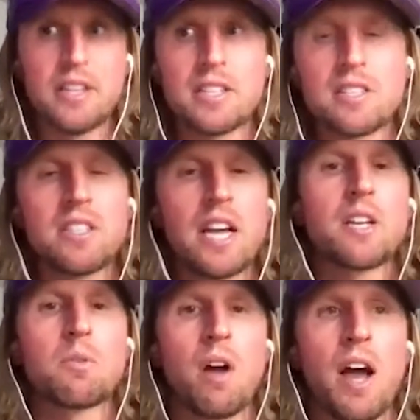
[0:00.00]
That's
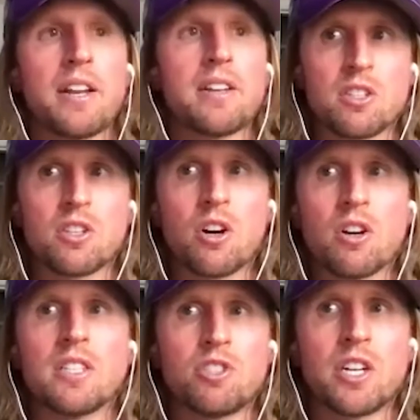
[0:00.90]
exactly right. And the
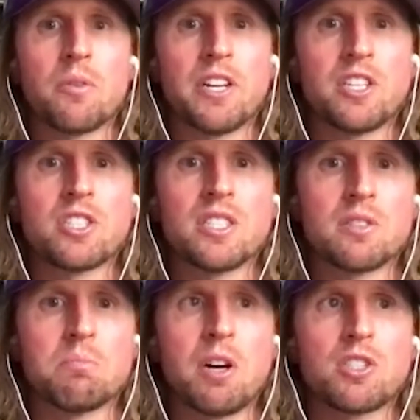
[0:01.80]
current generation
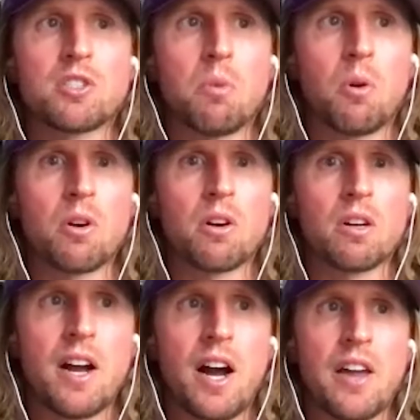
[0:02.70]
is much more,
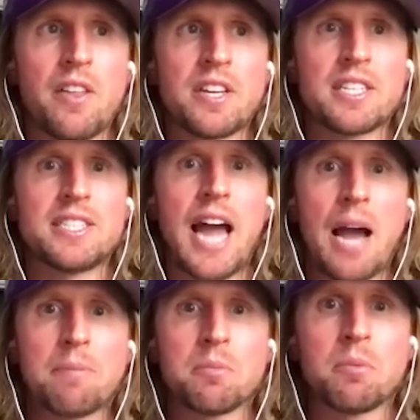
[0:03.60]
I think,
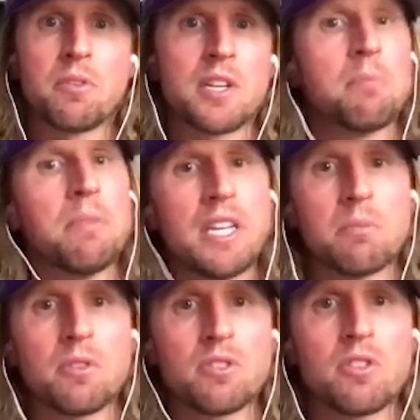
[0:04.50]
adaptable and
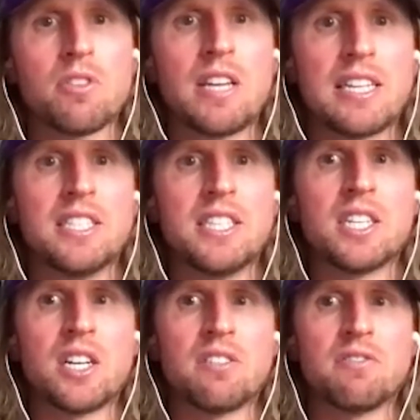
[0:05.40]
amenable to the idea
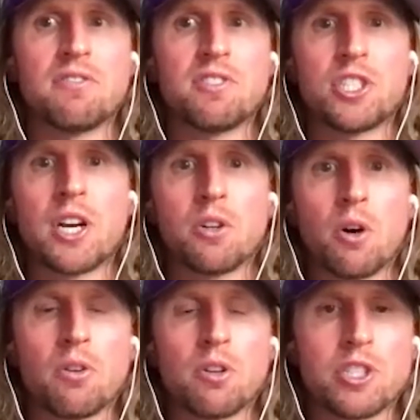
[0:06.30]
of shared
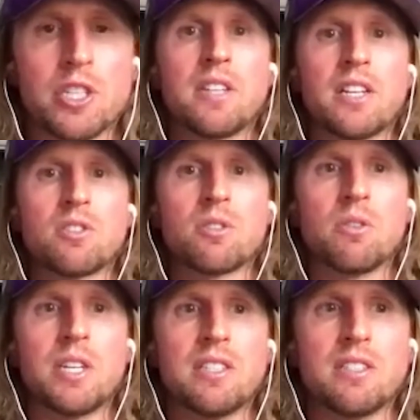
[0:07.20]
ownership. And so
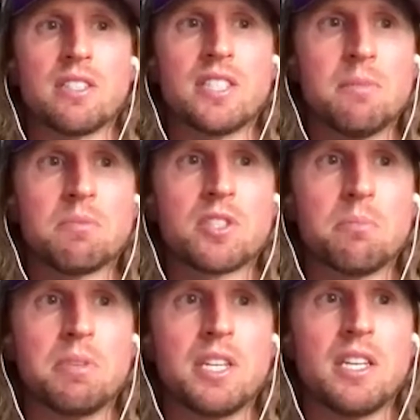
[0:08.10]
it seems to
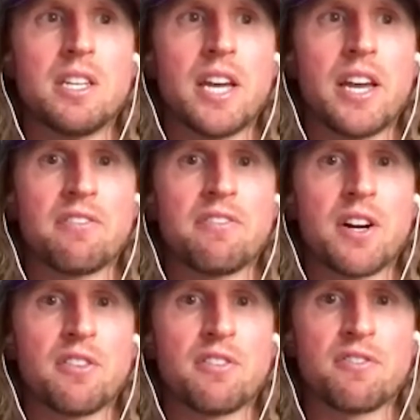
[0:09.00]
be a
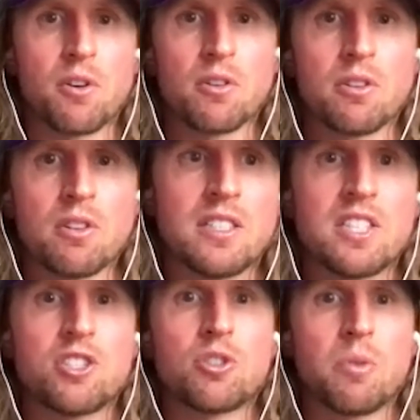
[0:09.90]
very fertile
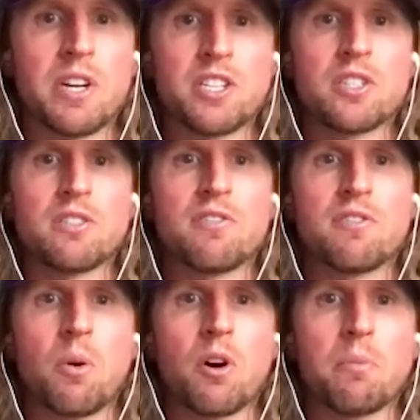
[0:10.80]
situation
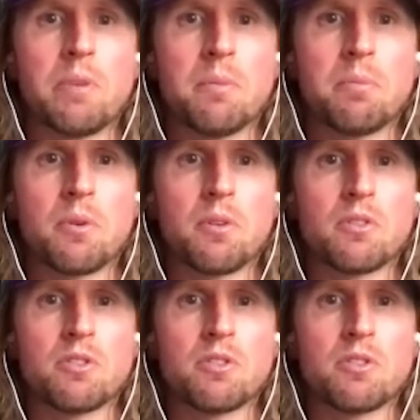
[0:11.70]
for people